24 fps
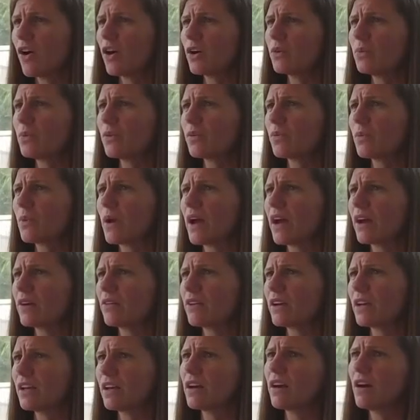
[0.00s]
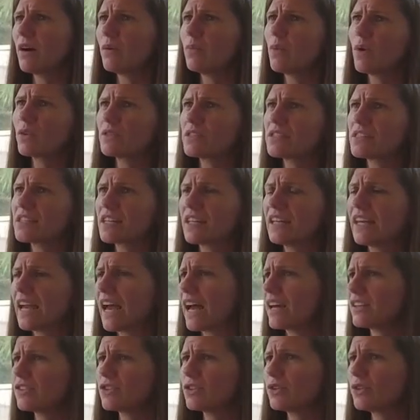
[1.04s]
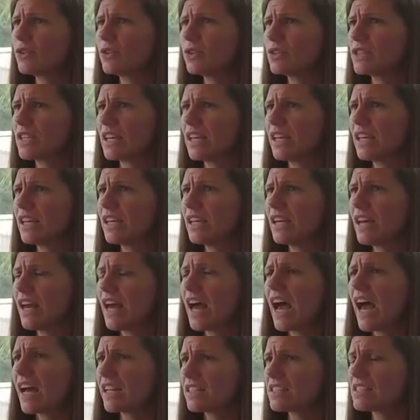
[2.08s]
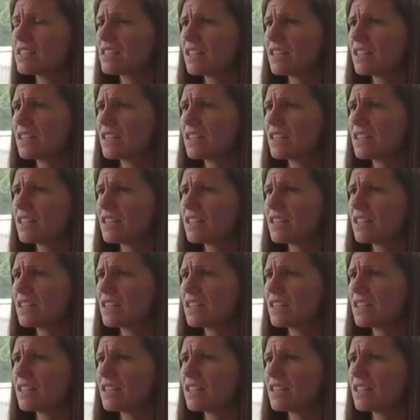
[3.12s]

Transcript: I was wearing a onesie and an hoodie and